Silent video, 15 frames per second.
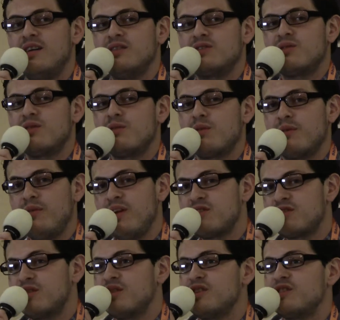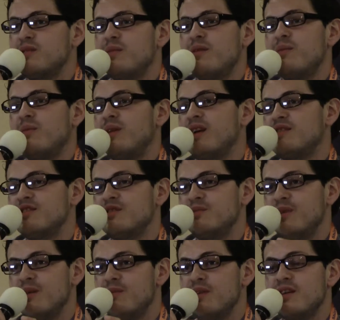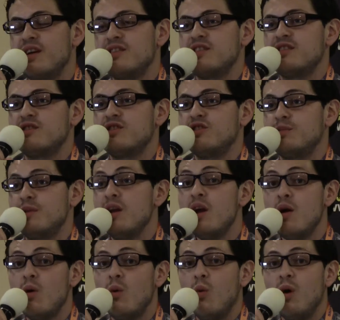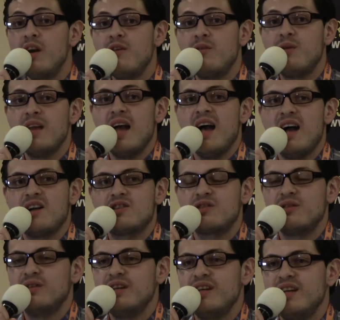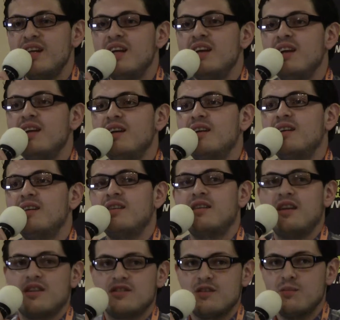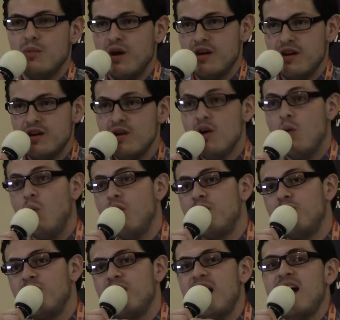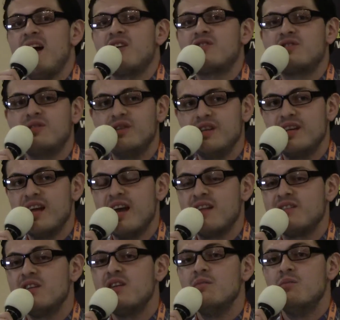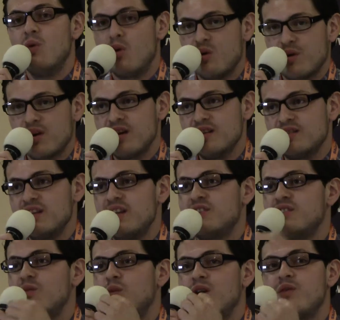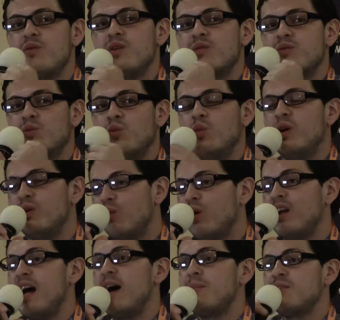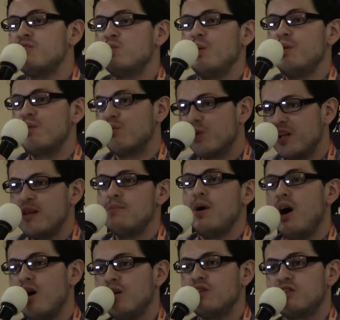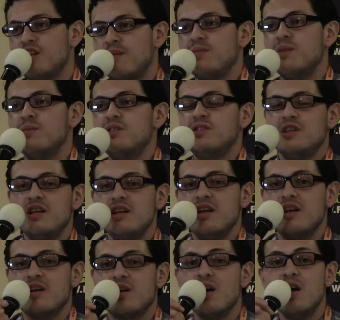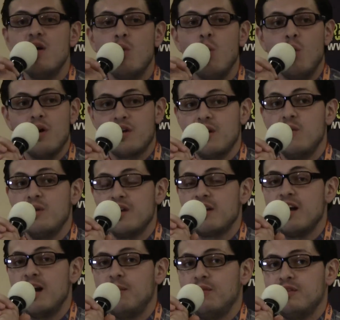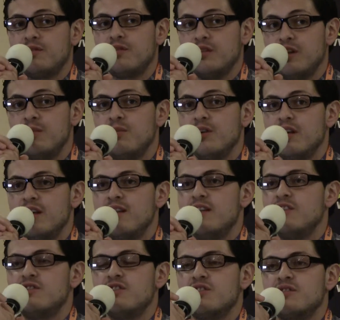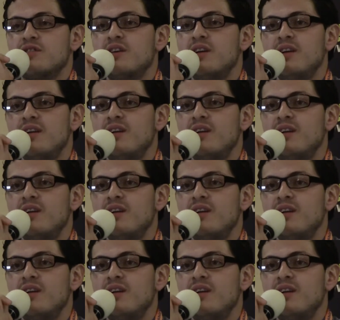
sort of professionalism of the place has been, because it shows me, what if we actually get some money? What if we actually get more organization? What happens when we really polish up the machine here? What can we accomplish for liberty? And it's just,